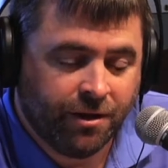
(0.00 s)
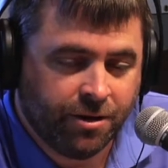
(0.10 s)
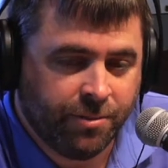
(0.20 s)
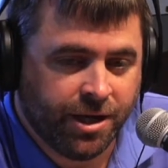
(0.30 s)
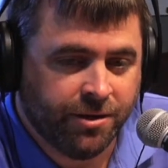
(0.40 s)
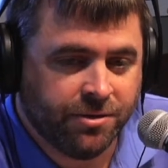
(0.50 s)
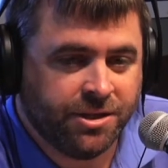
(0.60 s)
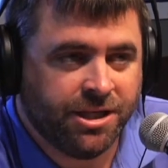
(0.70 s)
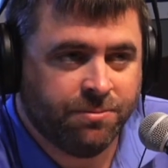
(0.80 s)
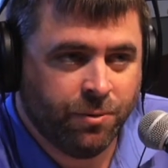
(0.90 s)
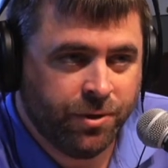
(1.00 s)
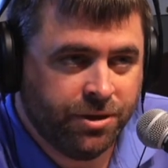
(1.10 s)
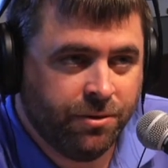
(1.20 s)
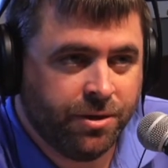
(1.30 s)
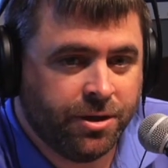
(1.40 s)
thought about those things, but we
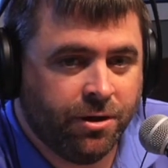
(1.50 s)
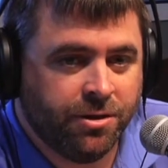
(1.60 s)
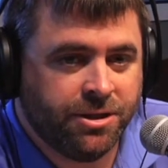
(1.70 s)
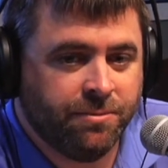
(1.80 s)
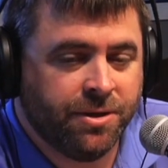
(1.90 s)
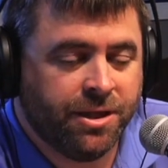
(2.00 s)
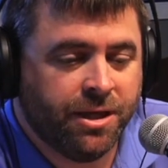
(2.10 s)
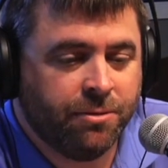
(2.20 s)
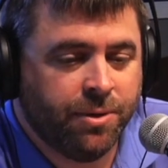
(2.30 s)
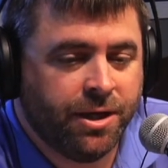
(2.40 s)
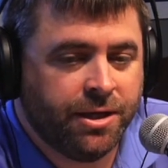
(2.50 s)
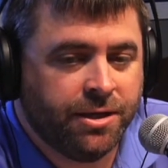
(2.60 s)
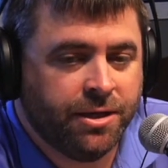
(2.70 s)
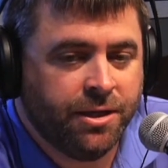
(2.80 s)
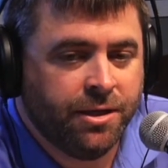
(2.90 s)
do encourage them to think about
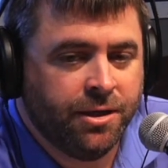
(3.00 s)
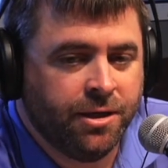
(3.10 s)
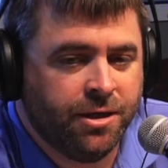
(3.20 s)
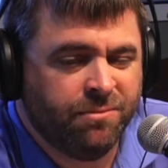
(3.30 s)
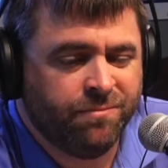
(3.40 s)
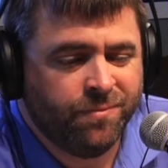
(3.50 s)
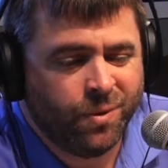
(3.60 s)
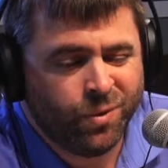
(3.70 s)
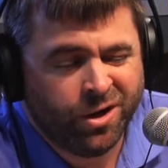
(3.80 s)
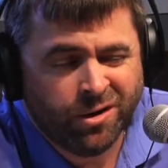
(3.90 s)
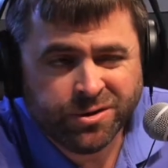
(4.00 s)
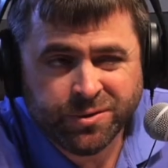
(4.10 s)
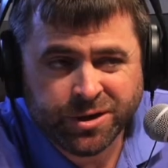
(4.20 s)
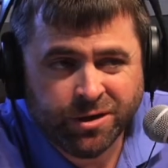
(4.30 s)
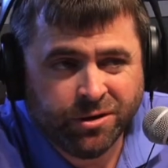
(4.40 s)
it. We
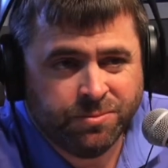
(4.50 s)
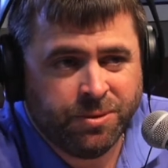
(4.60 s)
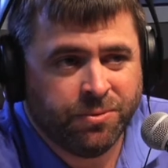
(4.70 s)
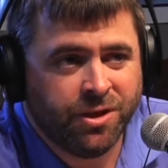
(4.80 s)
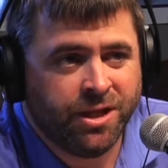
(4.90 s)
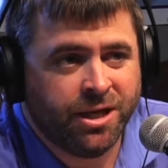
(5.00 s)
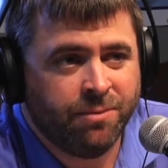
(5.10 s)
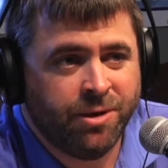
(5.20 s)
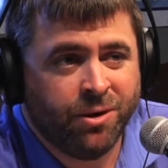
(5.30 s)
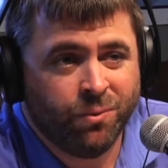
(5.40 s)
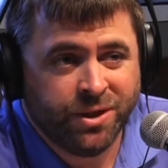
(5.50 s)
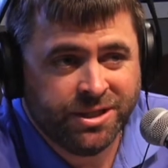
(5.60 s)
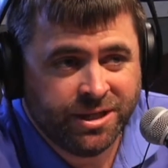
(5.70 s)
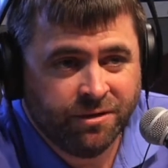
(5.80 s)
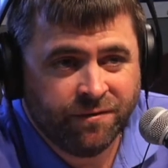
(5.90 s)
also encourage people to think about
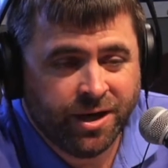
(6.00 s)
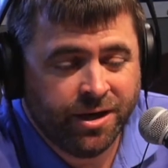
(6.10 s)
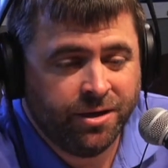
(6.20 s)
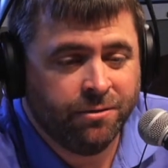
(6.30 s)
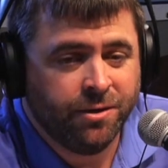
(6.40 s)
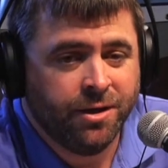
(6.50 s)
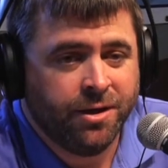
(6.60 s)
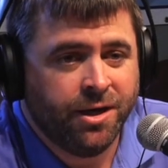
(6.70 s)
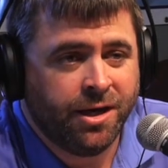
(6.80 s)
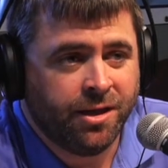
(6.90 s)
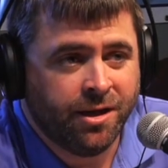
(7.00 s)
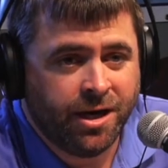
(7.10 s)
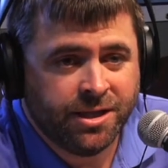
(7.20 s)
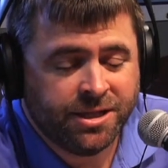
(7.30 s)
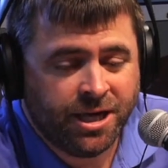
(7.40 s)
resale value, and a
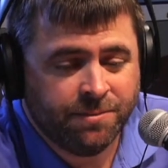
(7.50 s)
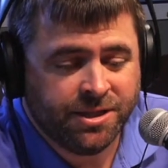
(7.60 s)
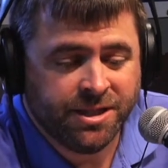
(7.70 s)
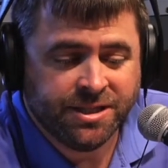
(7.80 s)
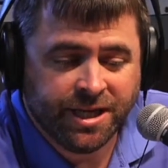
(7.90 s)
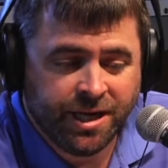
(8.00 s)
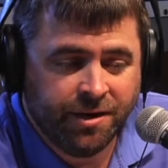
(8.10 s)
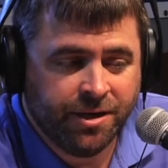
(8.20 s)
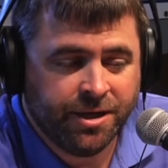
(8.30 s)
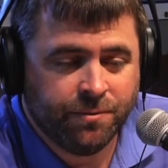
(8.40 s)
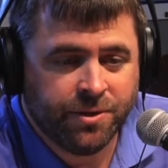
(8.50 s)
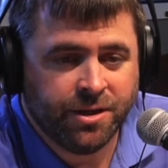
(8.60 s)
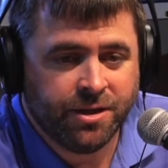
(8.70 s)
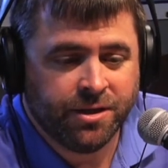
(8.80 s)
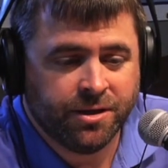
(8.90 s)
lot of times in this area
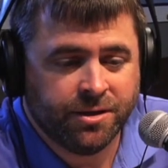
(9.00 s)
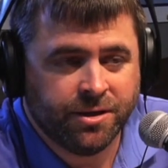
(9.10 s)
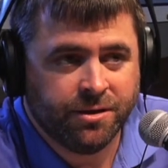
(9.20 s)
with the